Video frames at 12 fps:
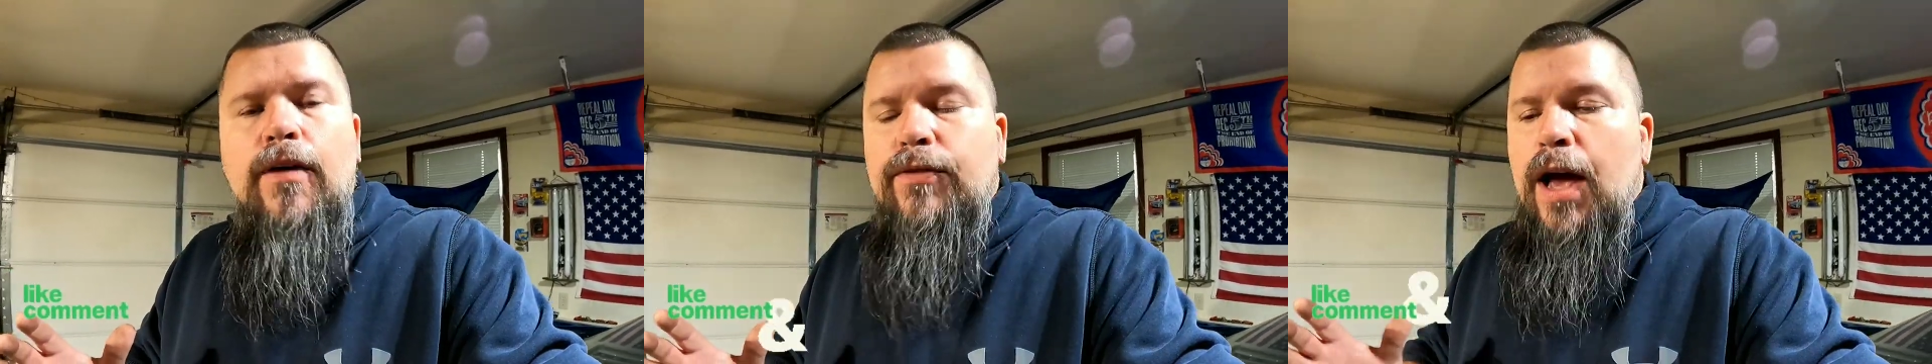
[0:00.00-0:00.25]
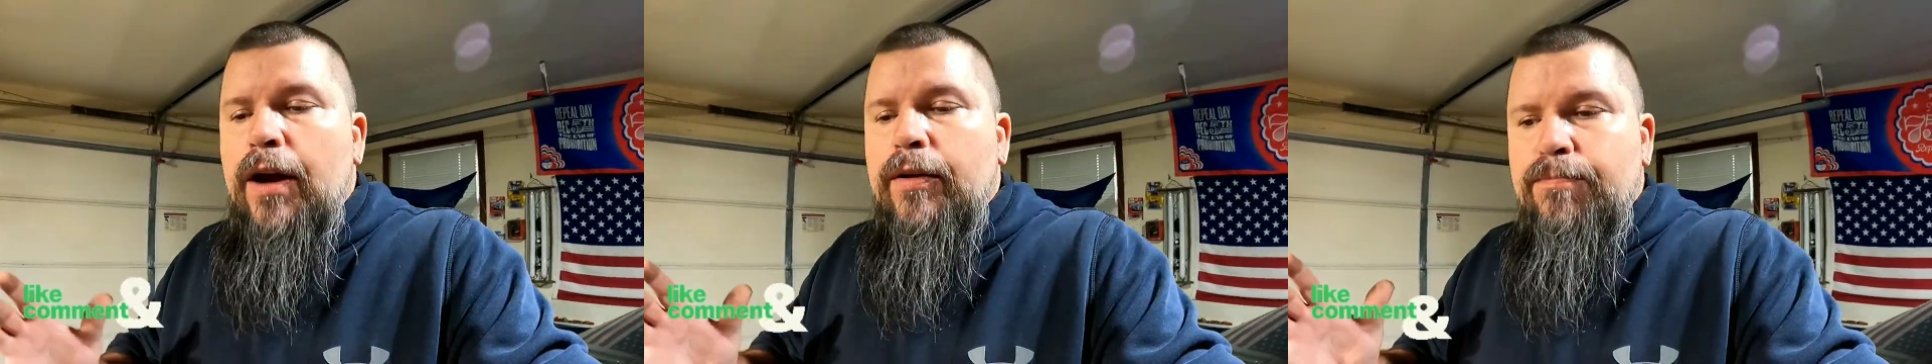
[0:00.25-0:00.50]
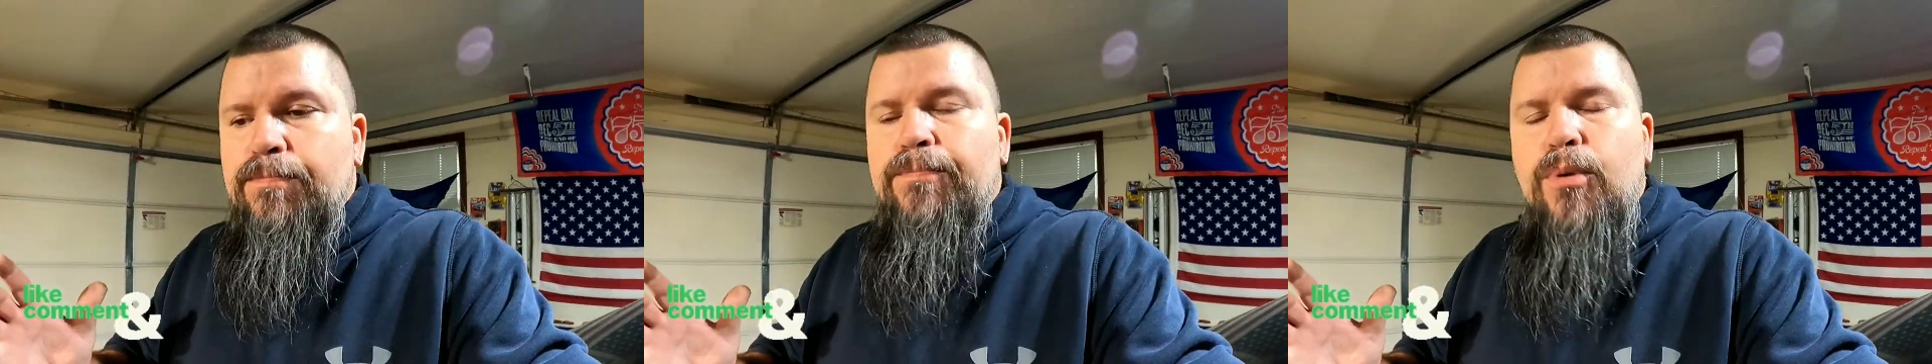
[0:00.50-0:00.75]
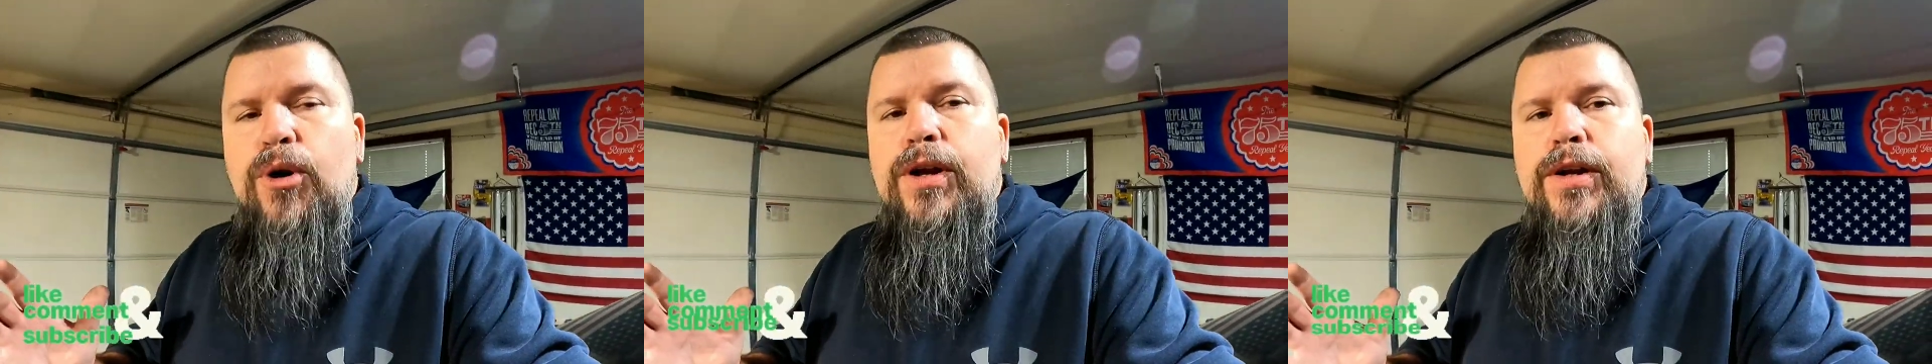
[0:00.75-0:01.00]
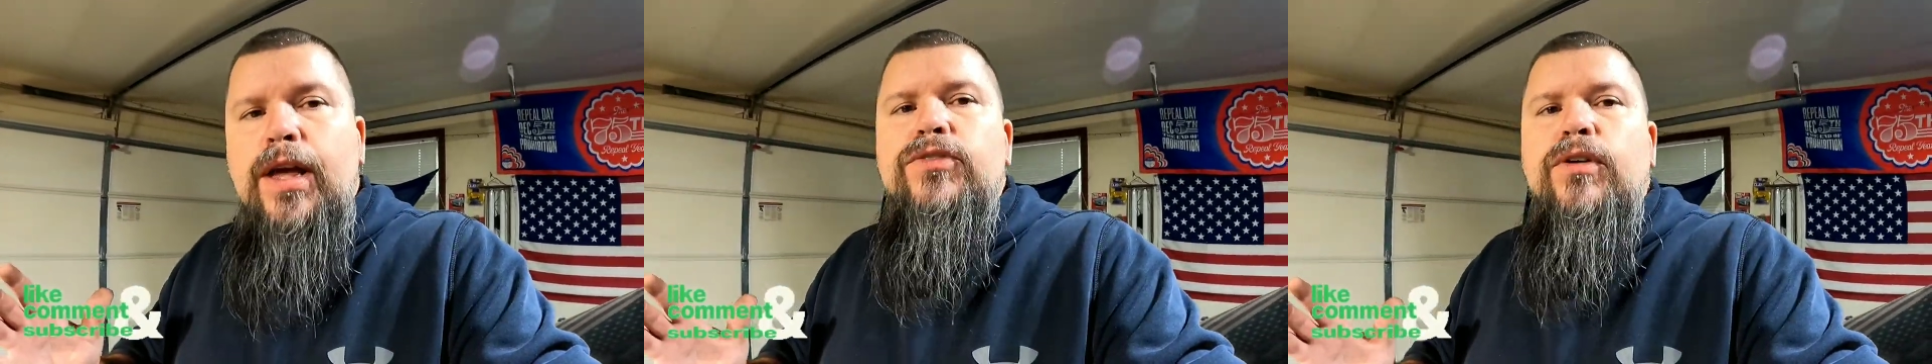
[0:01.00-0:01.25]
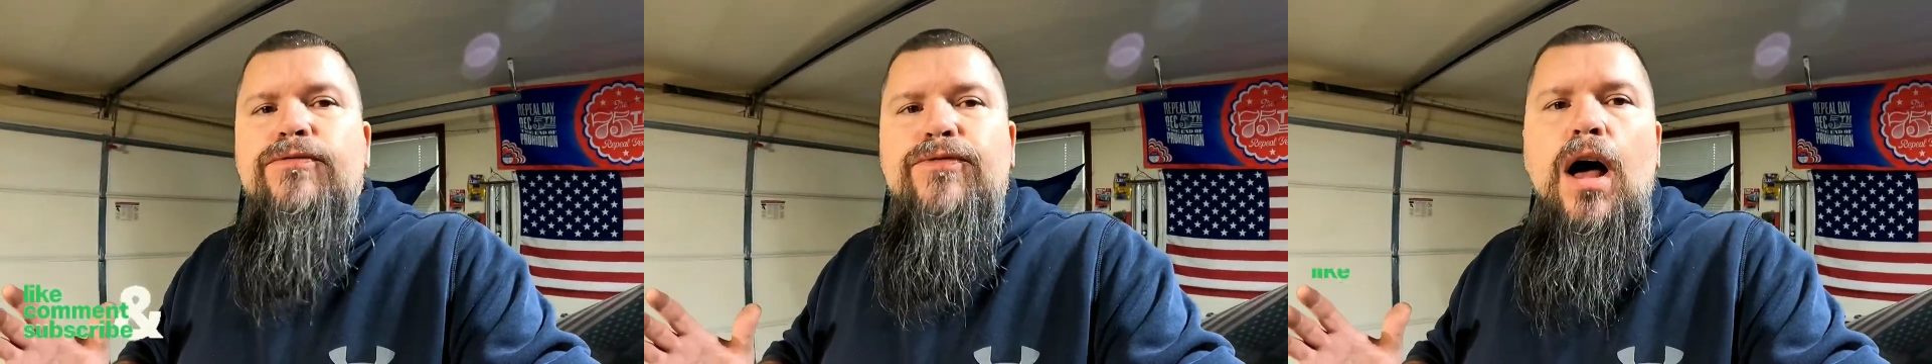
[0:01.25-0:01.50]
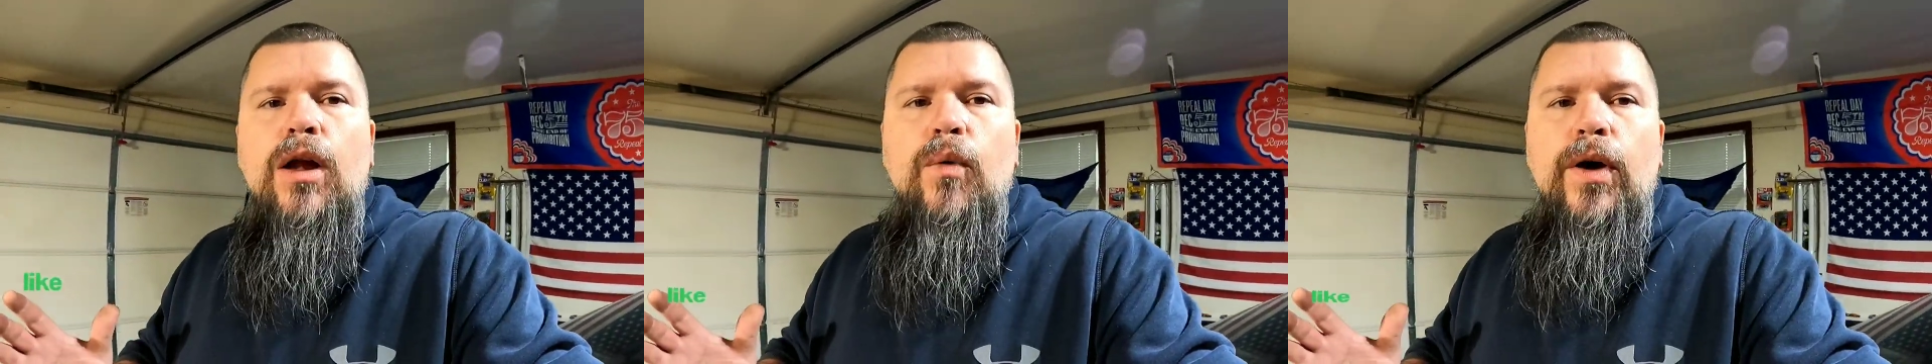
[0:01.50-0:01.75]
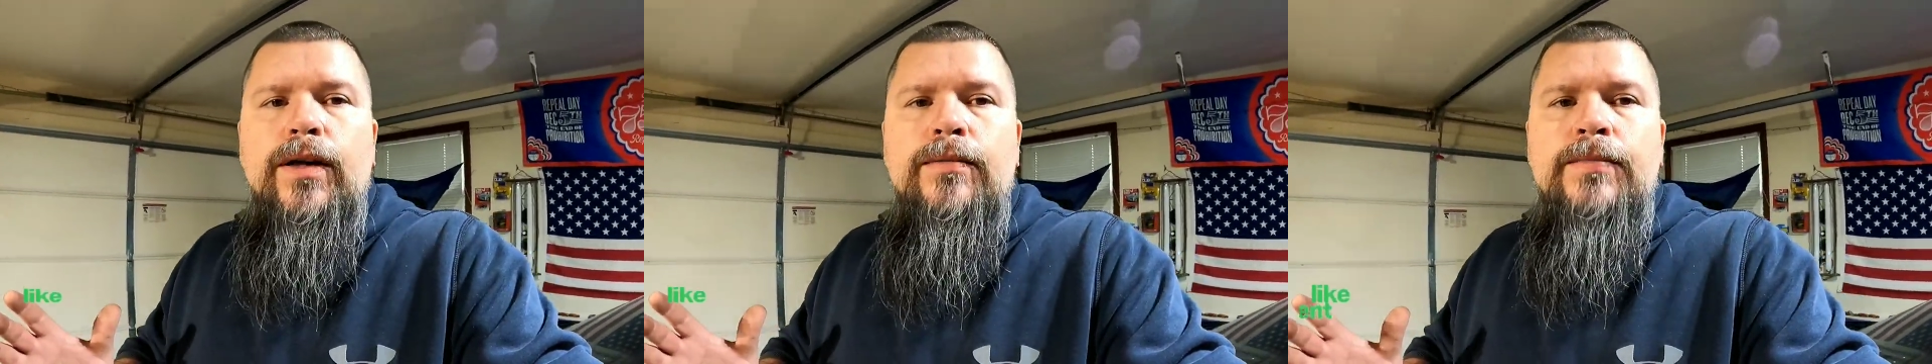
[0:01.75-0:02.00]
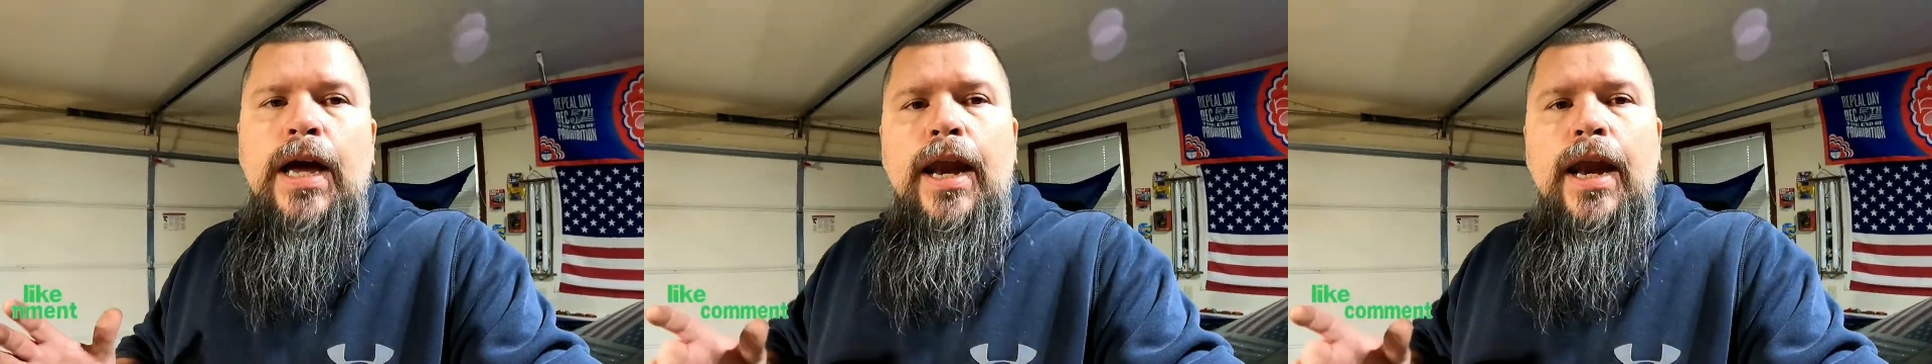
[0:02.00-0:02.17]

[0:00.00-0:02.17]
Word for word: I've got a pretty decent following,